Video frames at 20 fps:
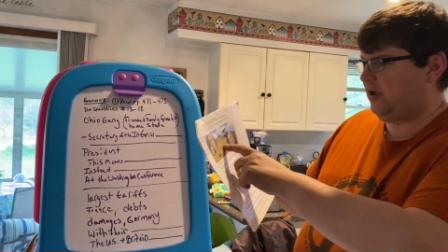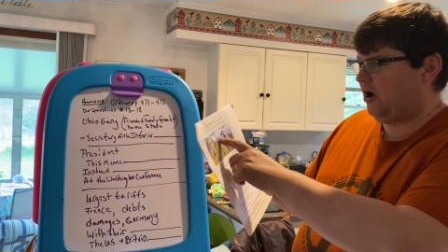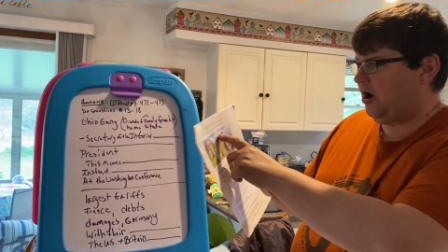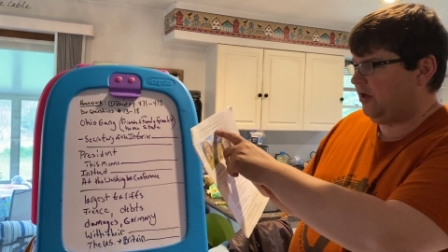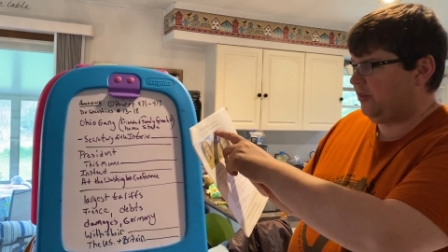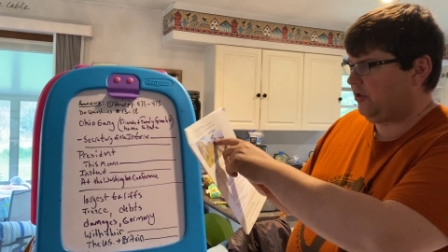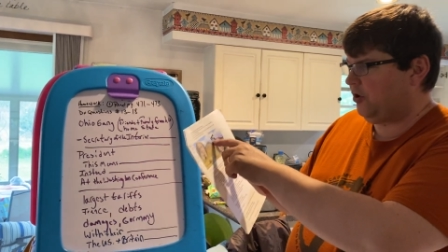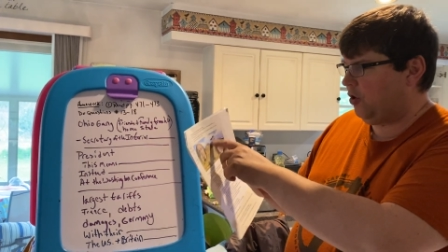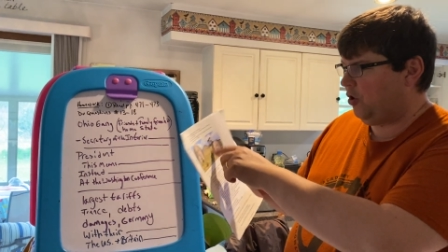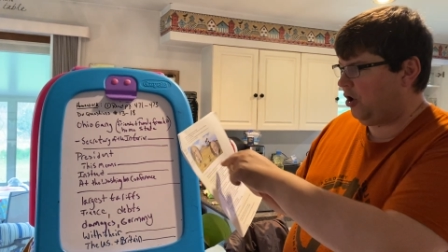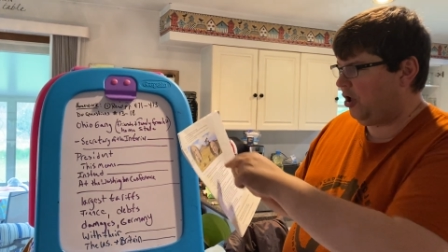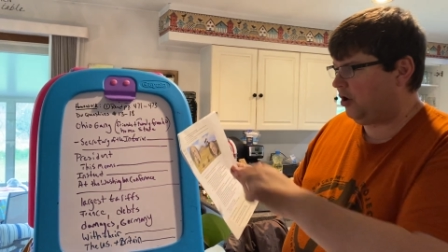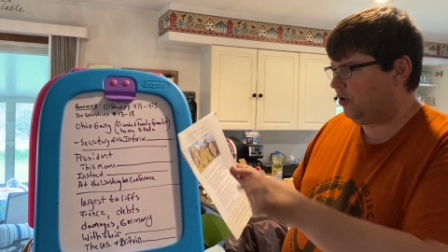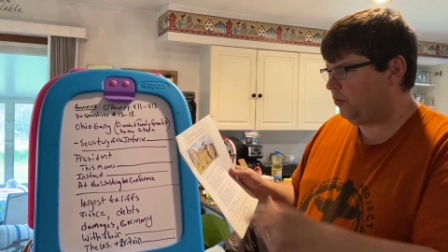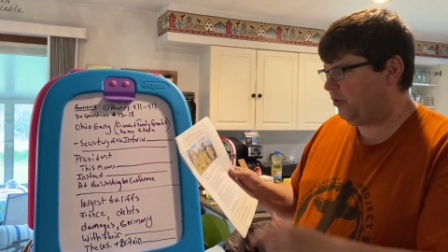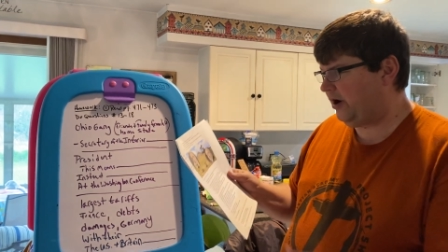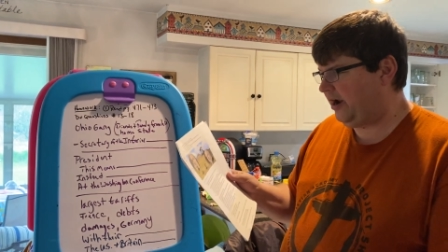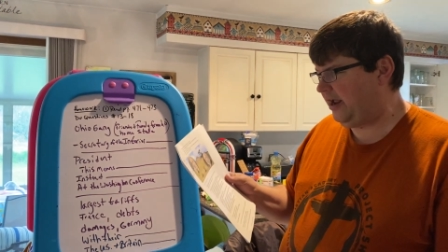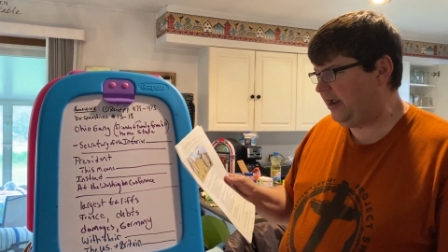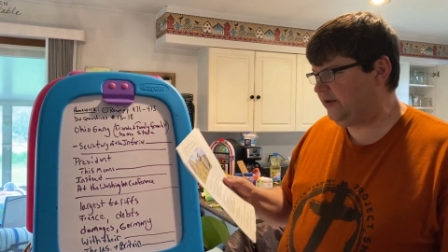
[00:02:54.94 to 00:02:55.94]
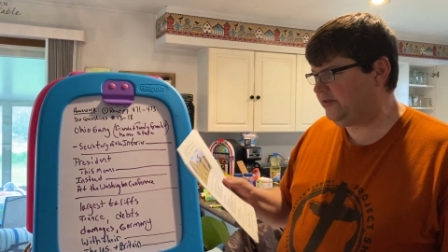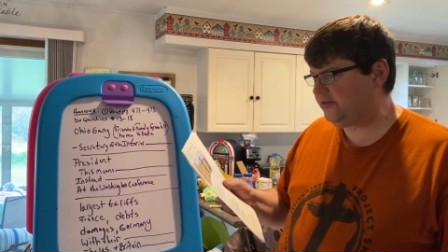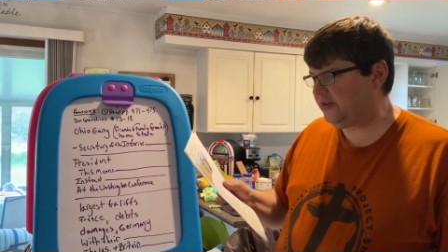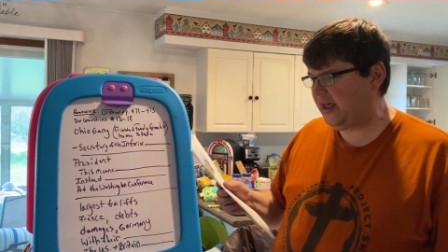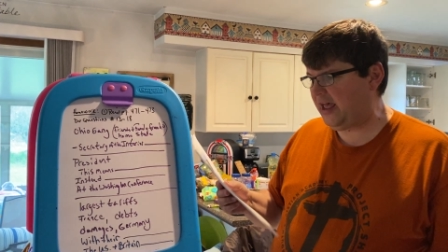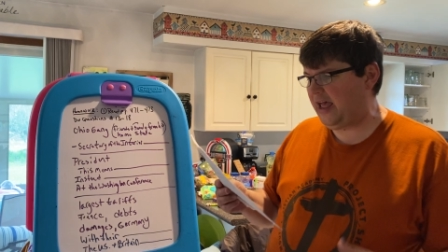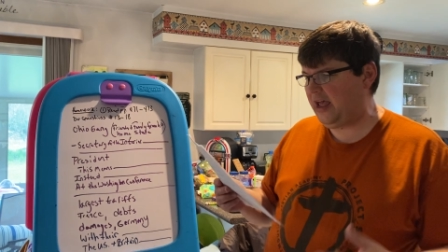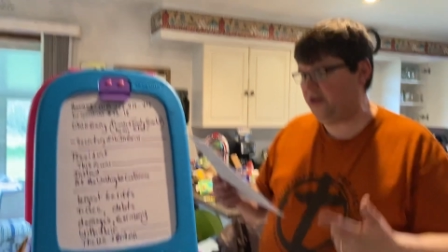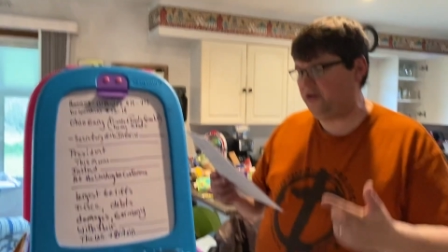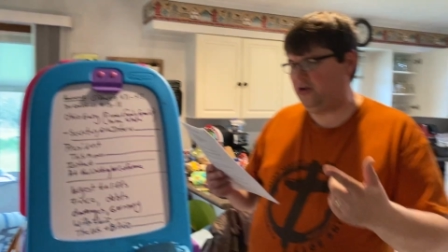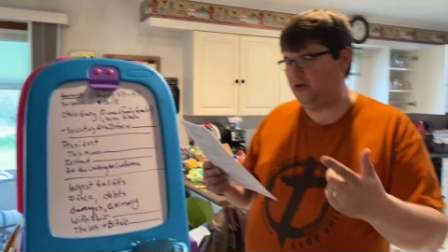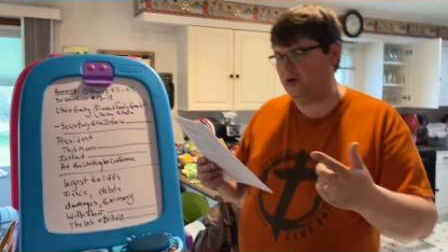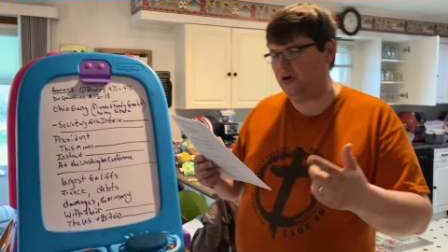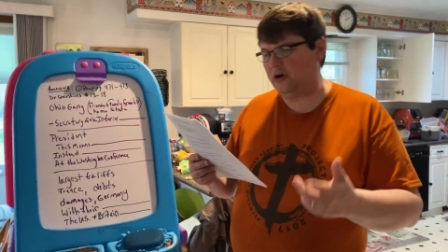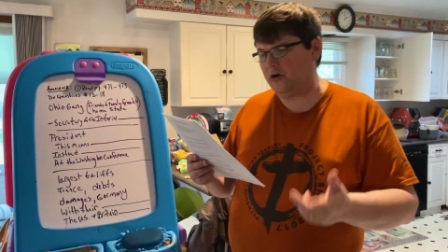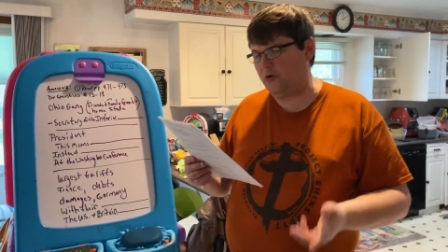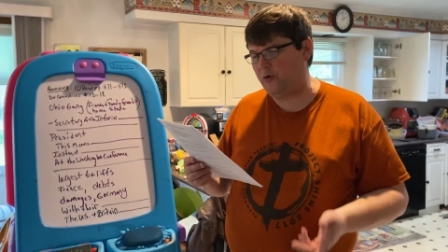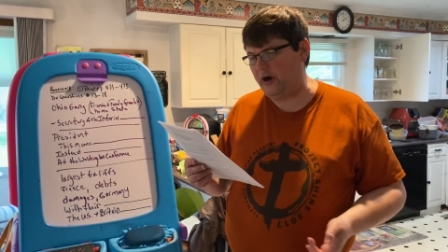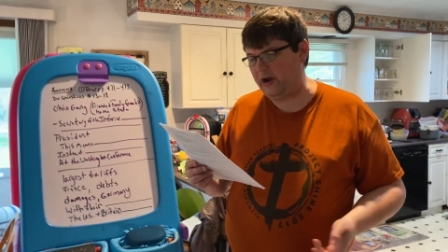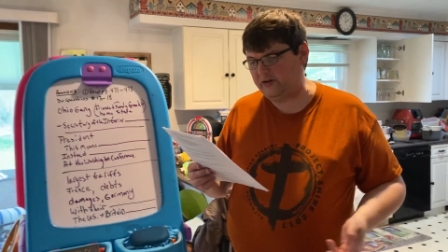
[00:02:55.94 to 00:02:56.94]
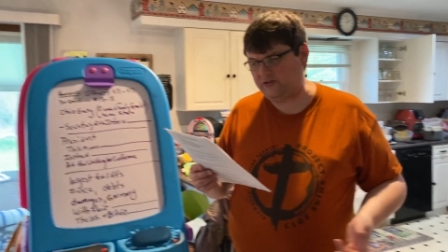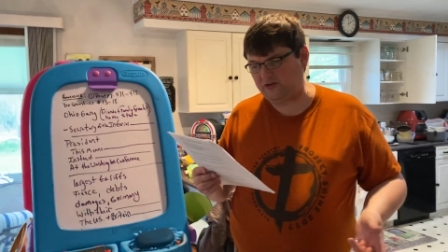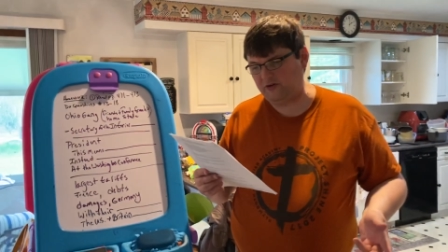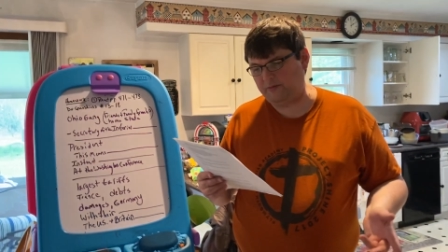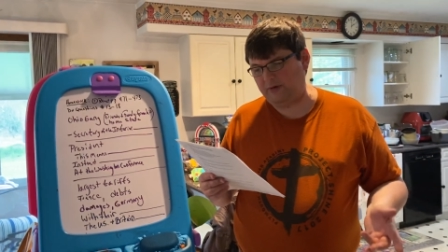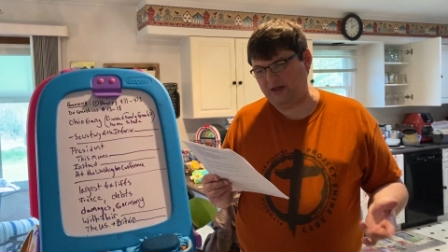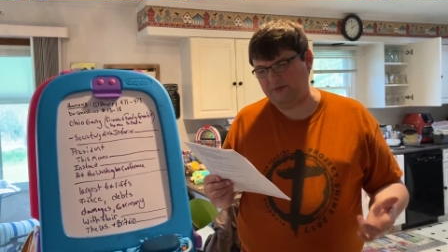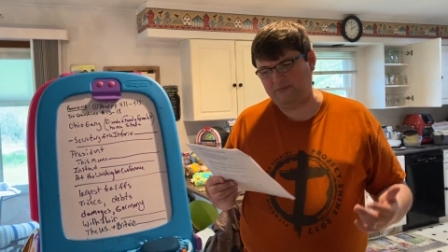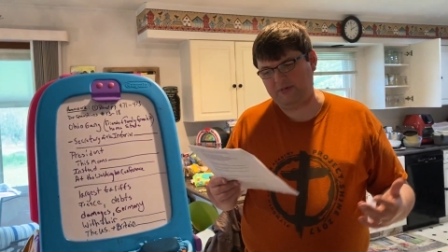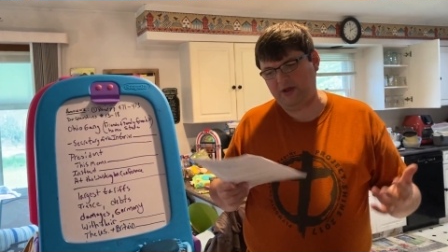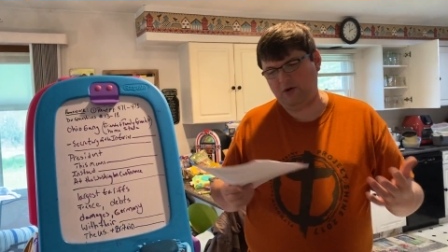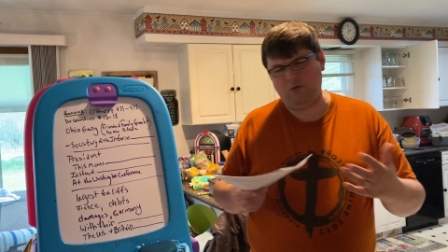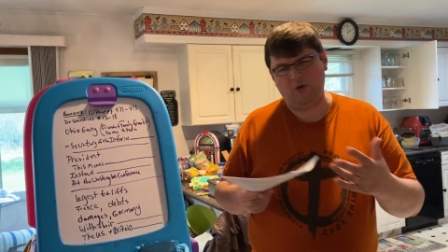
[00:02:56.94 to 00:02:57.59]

all the oil rigs, and your question might be,